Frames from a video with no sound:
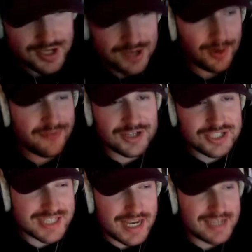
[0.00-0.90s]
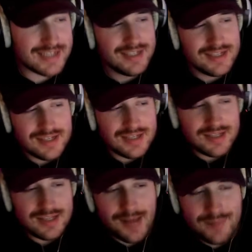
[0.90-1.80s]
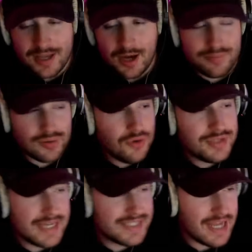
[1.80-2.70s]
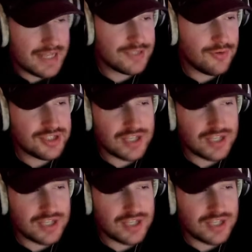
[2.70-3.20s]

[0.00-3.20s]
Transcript: What if I just like, I'm like on a protest against Twitch.